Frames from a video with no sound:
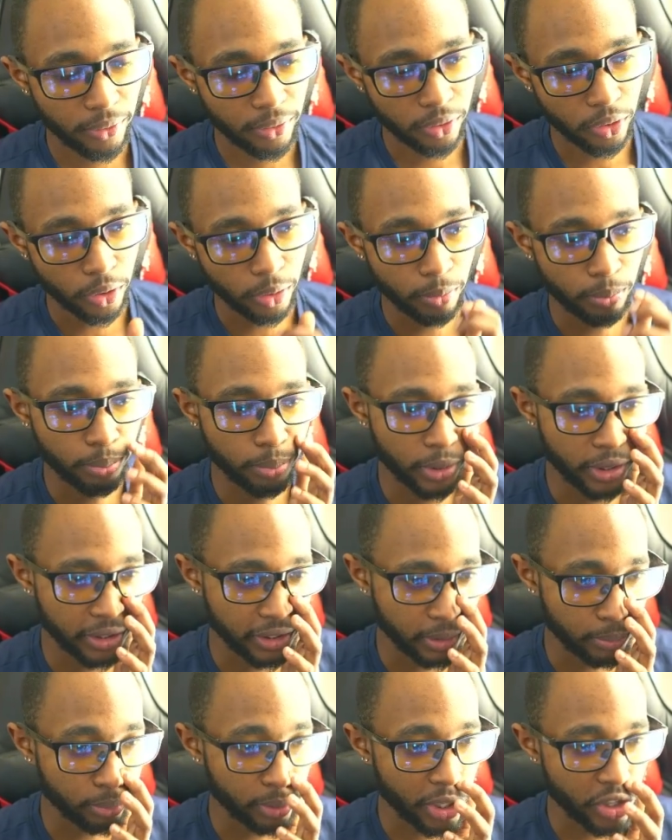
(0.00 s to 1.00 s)
or putting some
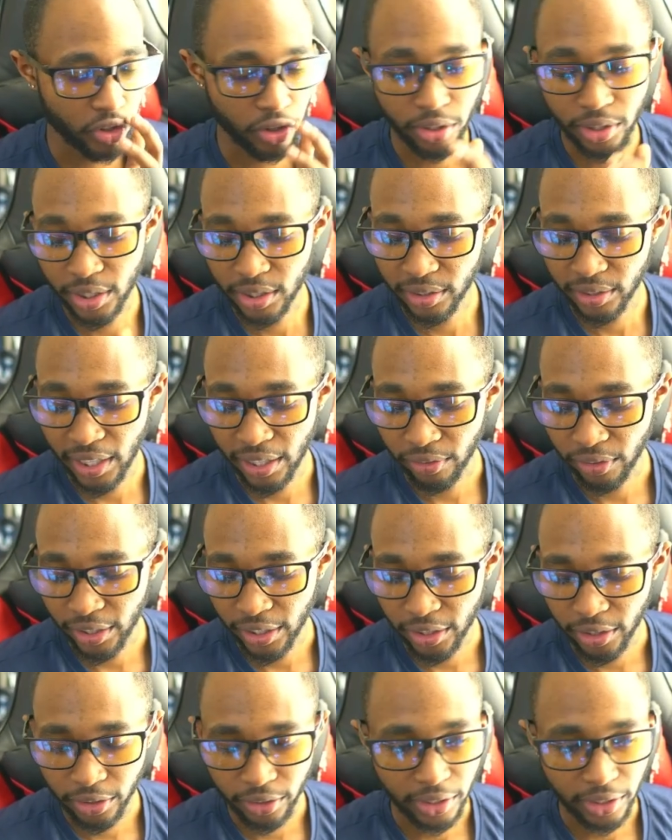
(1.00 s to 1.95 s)
pressure on this knight right here.